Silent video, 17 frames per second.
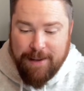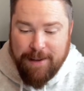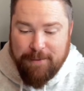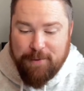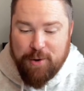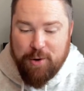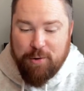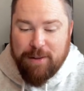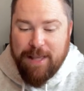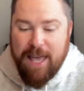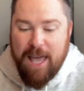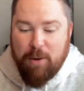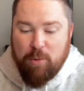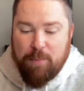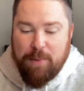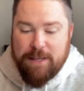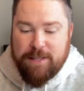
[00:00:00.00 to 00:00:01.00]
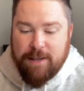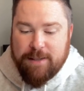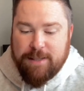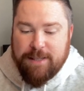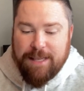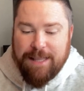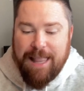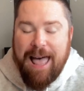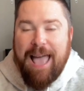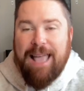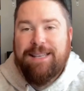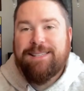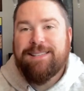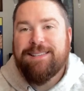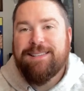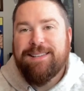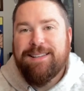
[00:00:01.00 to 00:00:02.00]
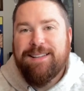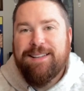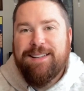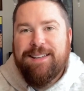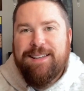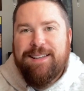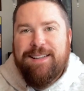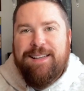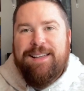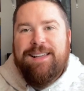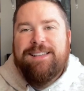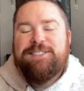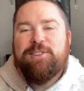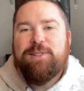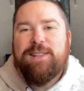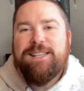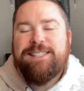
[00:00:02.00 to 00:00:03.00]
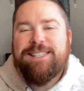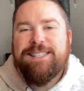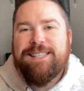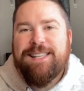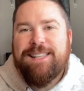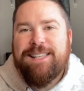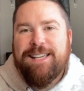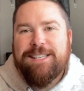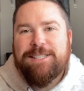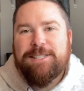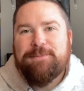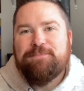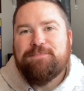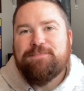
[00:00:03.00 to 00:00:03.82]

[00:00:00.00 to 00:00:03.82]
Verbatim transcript: for your land will be such a delight. So listen to this.